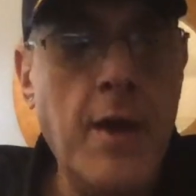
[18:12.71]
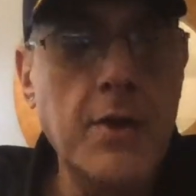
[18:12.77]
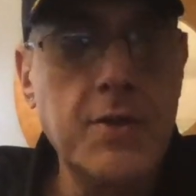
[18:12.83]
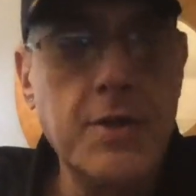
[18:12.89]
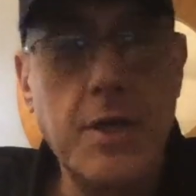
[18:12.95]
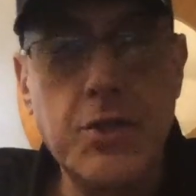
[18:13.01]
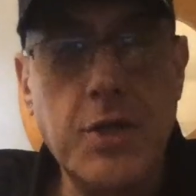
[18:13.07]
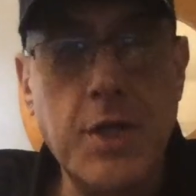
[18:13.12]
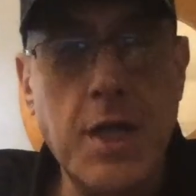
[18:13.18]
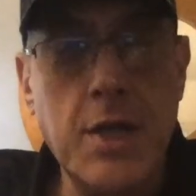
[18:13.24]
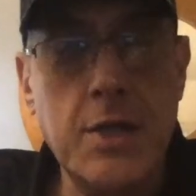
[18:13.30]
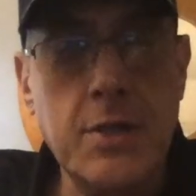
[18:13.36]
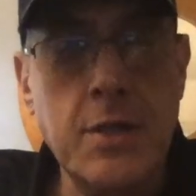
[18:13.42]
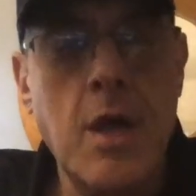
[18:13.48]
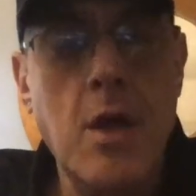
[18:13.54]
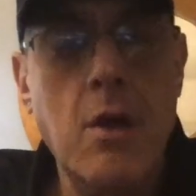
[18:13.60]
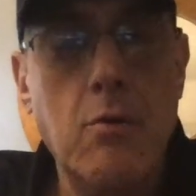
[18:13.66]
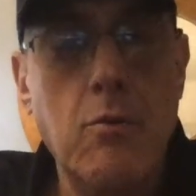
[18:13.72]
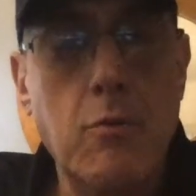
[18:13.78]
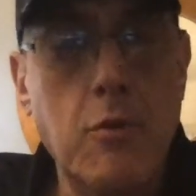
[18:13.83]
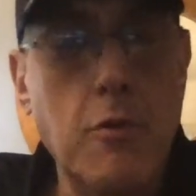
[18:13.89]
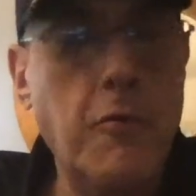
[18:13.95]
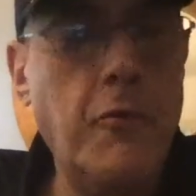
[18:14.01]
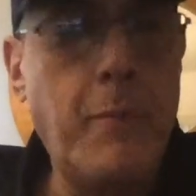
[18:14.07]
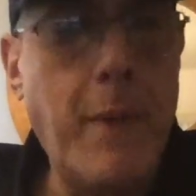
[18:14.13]
such as
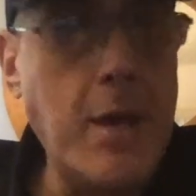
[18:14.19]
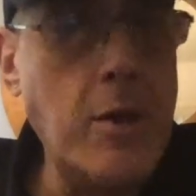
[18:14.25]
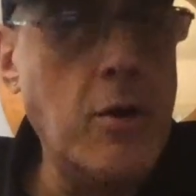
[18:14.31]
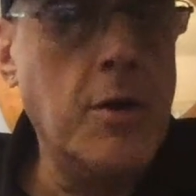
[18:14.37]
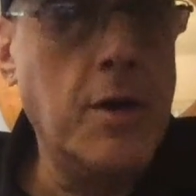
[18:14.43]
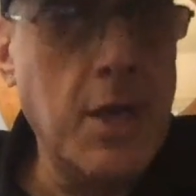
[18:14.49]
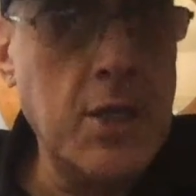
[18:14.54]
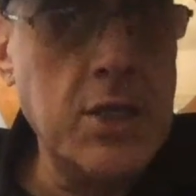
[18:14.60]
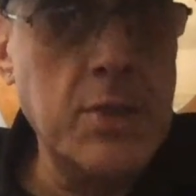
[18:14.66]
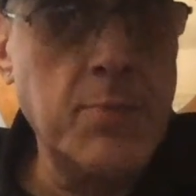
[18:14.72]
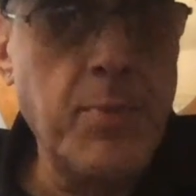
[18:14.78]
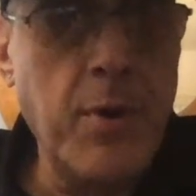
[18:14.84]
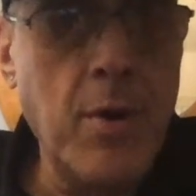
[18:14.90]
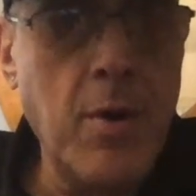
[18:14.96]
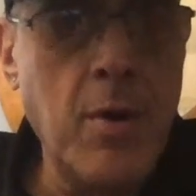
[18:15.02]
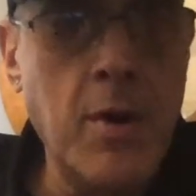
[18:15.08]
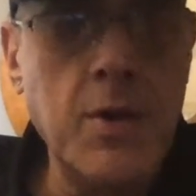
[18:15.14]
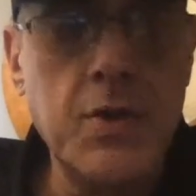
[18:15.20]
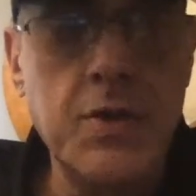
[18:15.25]
Ruth Bader Ginsburg,